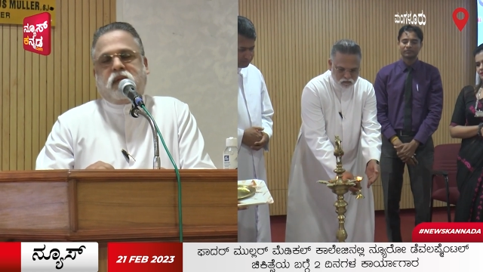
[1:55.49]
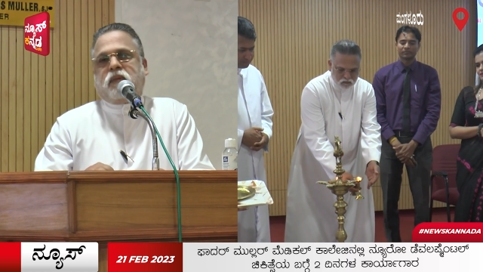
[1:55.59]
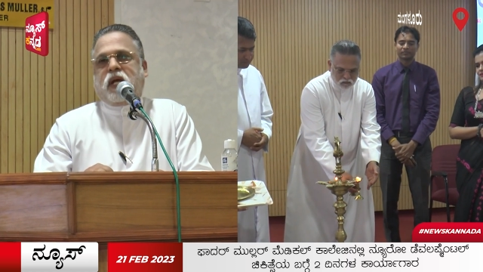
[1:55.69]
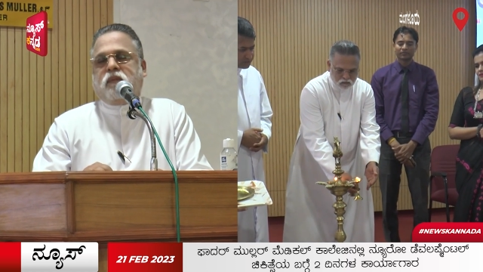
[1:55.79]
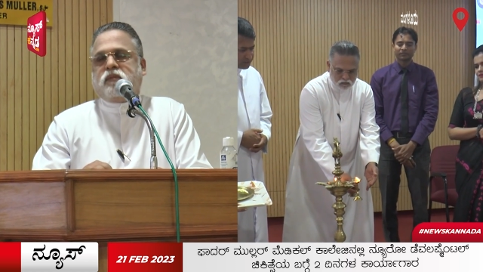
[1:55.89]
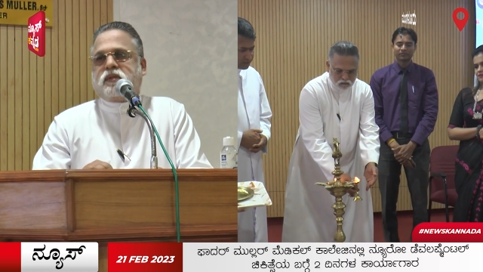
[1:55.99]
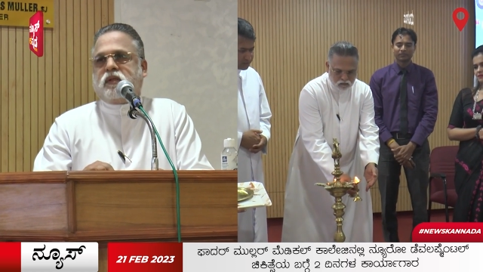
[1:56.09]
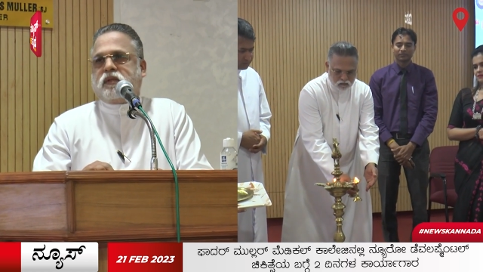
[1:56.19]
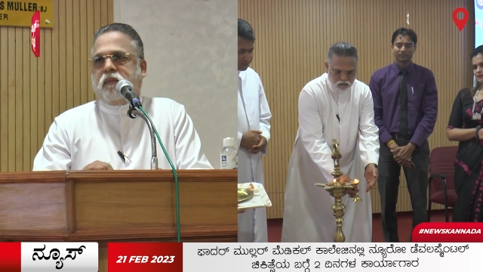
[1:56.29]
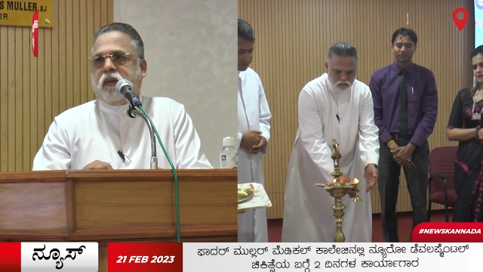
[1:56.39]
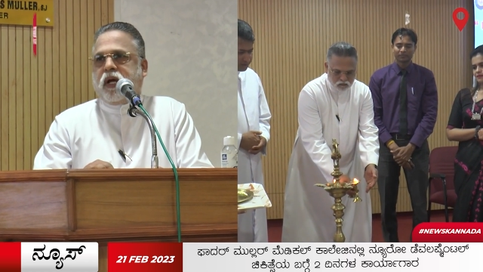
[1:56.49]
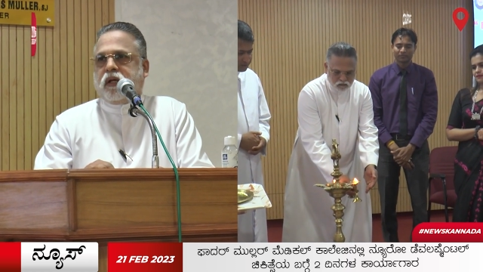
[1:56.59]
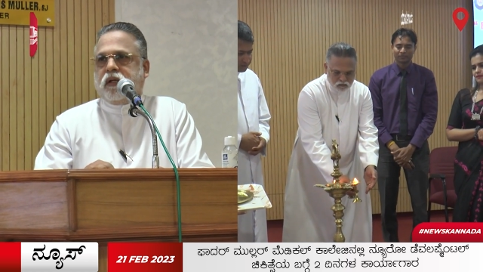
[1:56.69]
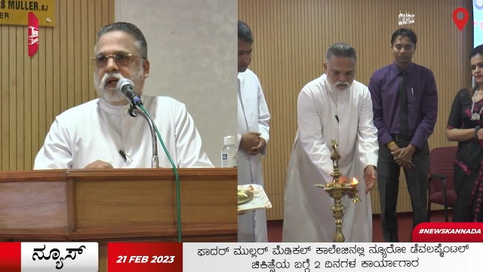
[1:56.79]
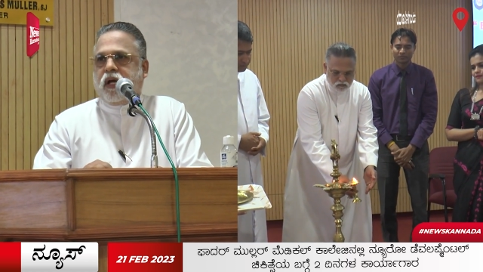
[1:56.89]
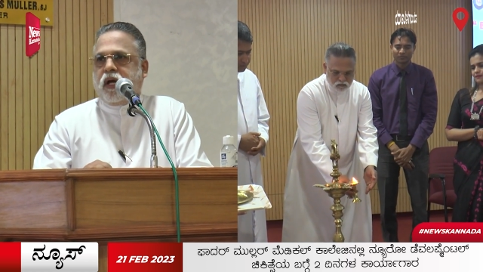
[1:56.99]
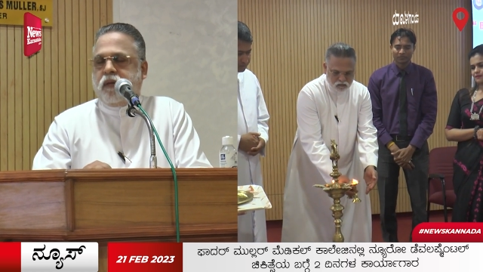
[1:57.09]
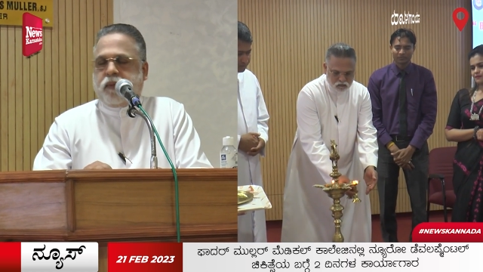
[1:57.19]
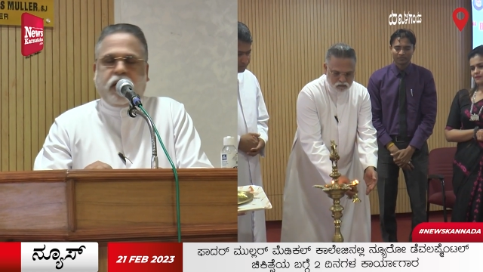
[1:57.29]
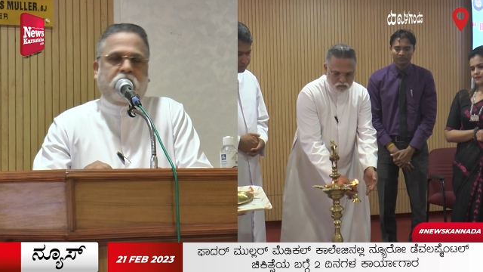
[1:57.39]
Sometimes some are
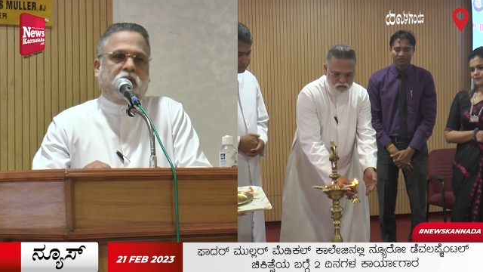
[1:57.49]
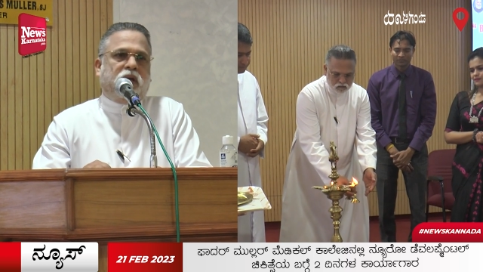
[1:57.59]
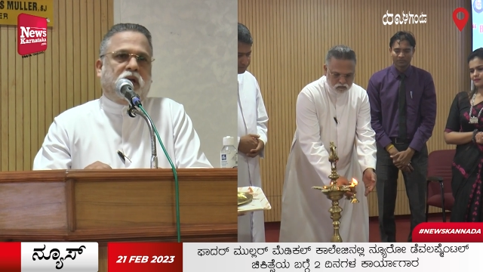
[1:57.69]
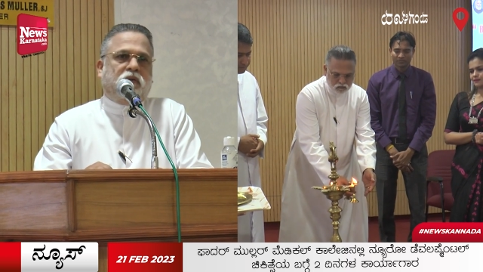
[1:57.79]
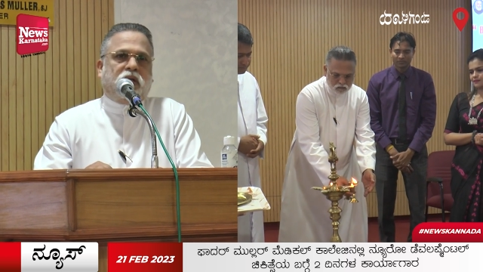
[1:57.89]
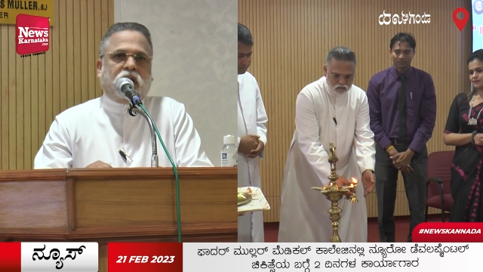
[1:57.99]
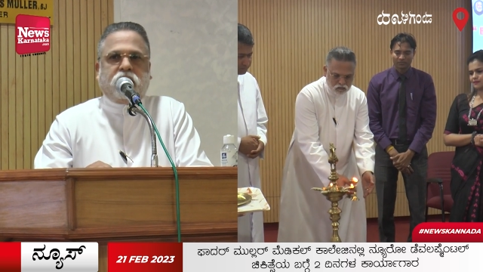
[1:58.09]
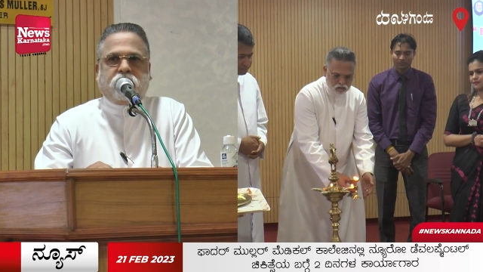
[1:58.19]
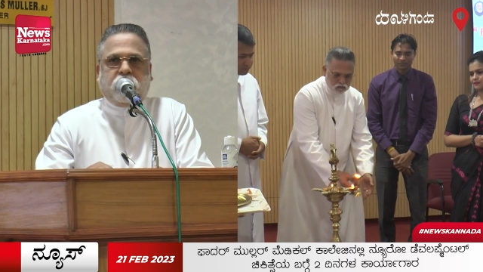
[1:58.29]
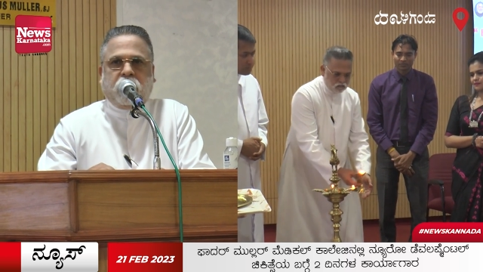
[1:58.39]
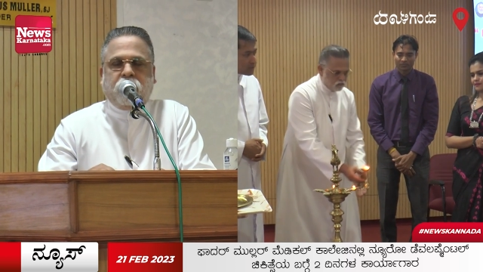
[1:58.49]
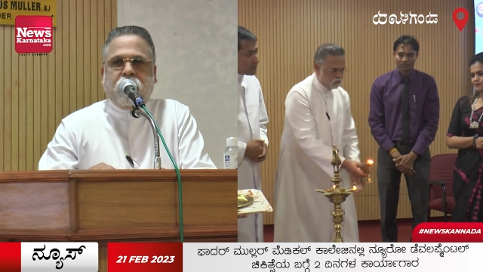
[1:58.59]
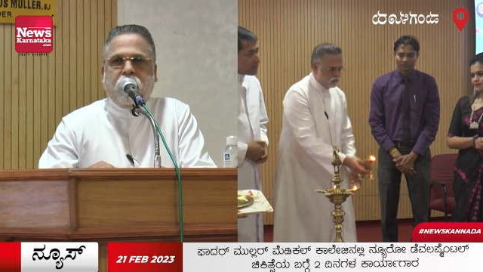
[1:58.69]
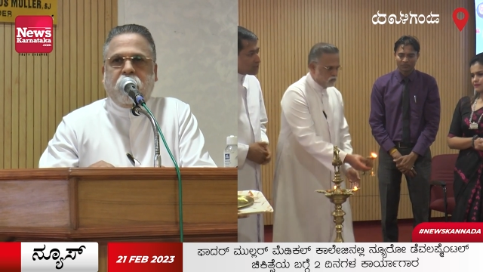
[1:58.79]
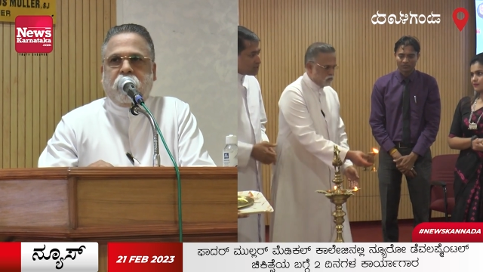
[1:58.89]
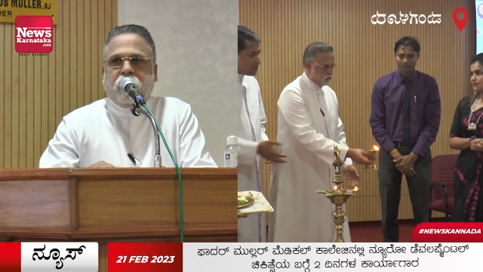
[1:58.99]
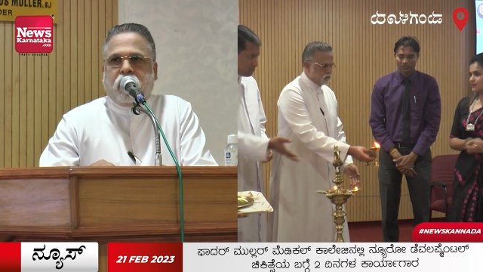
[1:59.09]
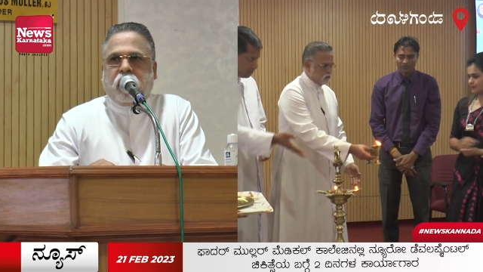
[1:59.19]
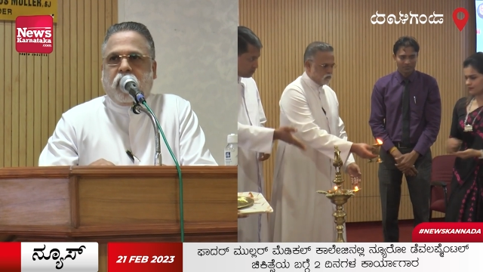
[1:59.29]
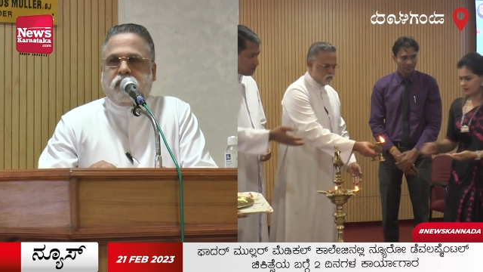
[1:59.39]
hyperactivity. We can see
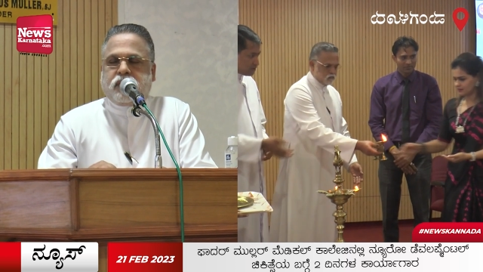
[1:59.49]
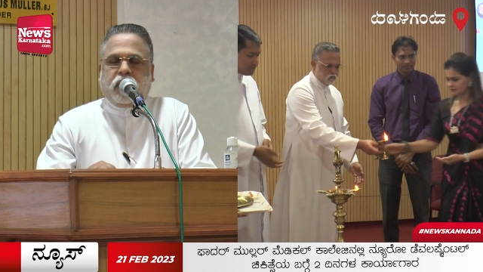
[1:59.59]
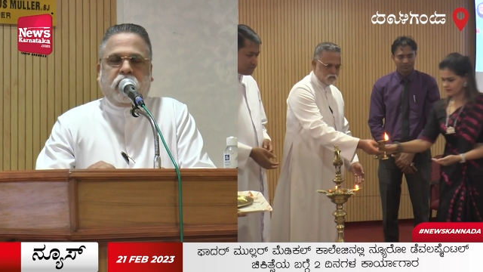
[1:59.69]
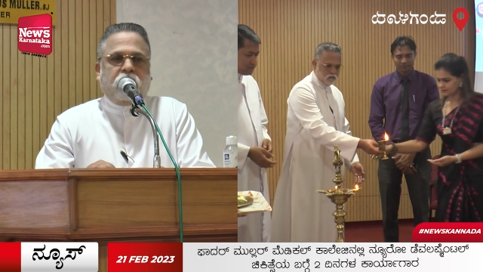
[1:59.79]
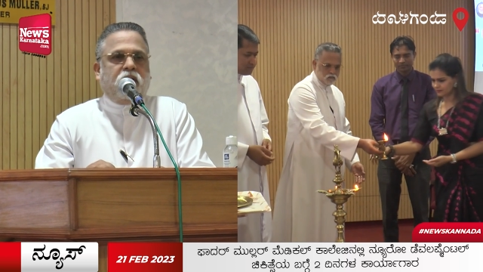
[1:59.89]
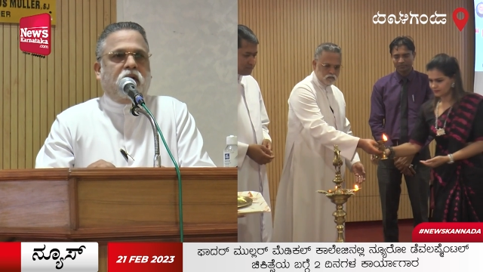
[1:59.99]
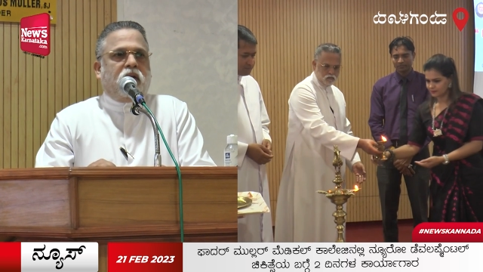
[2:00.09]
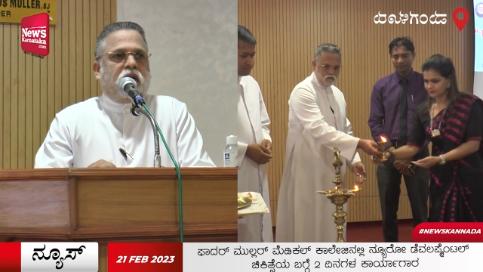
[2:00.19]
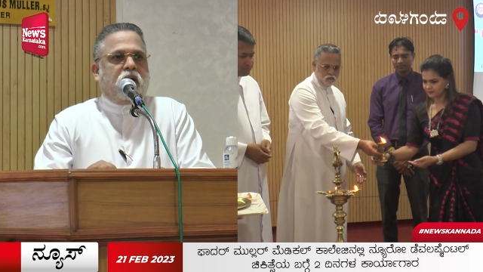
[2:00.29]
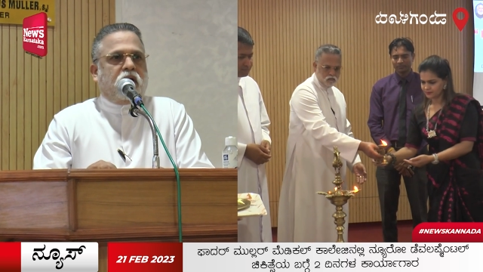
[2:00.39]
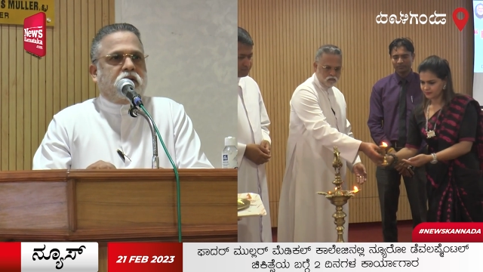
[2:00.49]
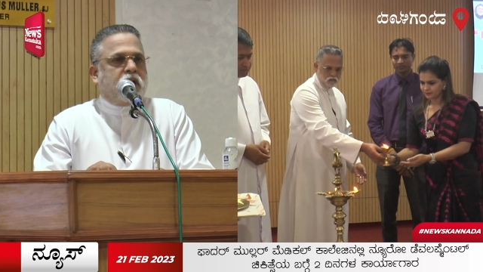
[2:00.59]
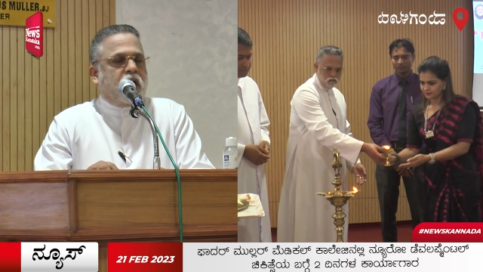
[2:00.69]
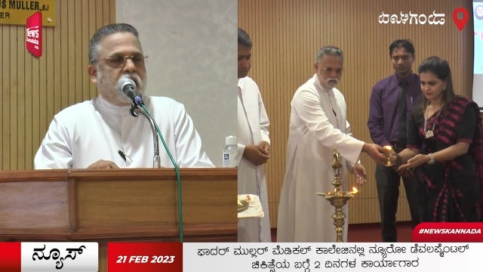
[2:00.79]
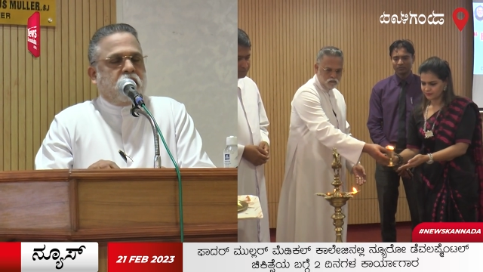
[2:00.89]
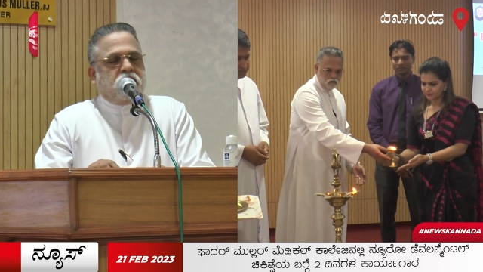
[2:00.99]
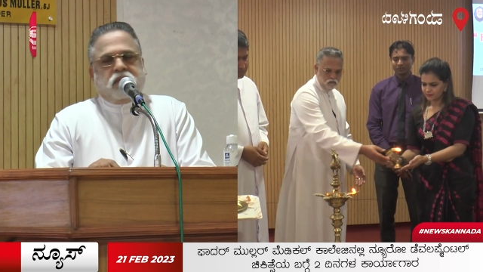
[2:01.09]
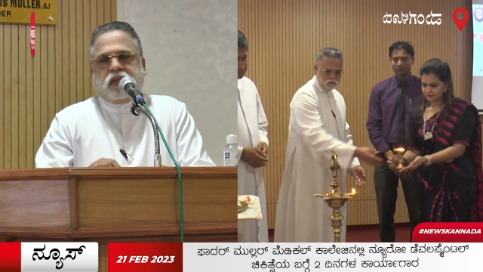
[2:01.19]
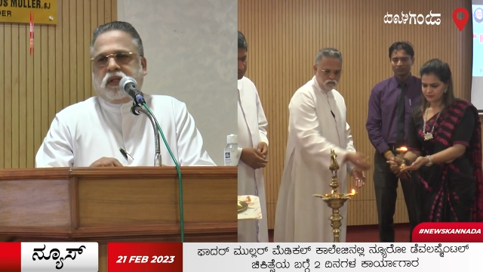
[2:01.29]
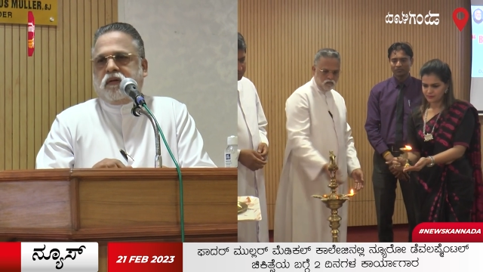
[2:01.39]
seen
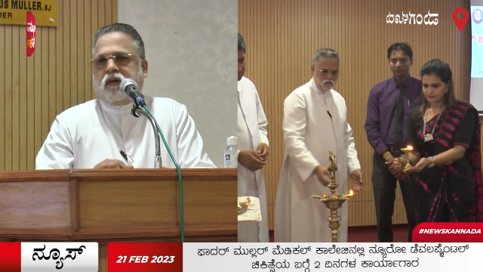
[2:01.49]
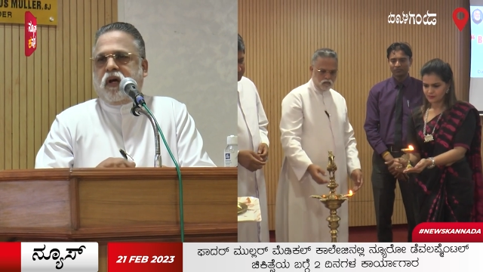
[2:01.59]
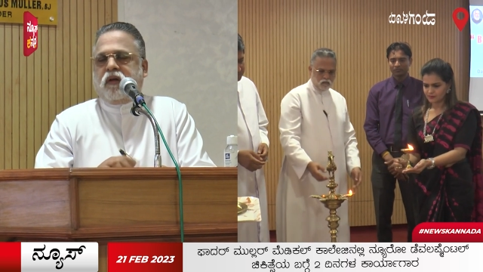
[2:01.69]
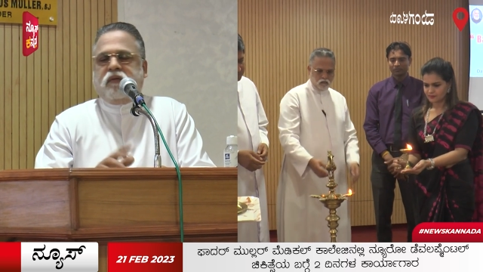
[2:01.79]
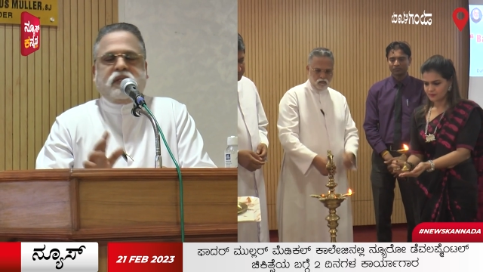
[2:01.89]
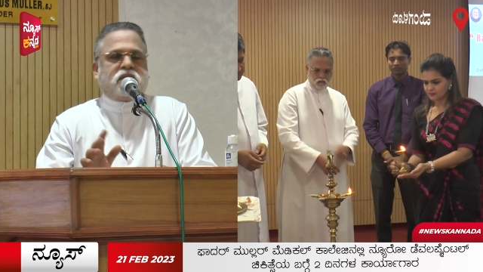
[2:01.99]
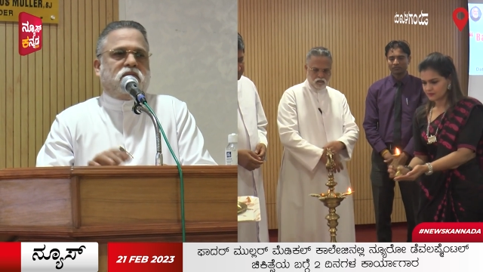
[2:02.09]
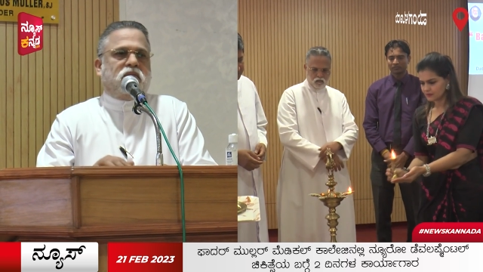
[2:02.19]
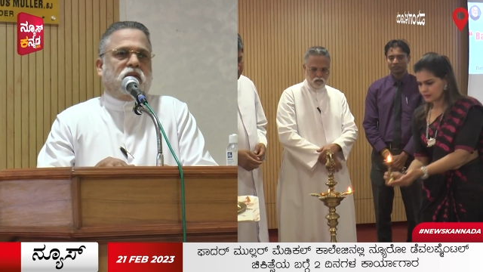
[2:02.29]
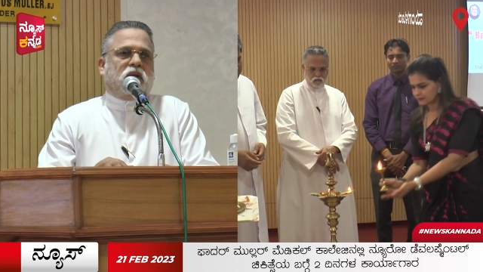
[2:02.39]
children. They always,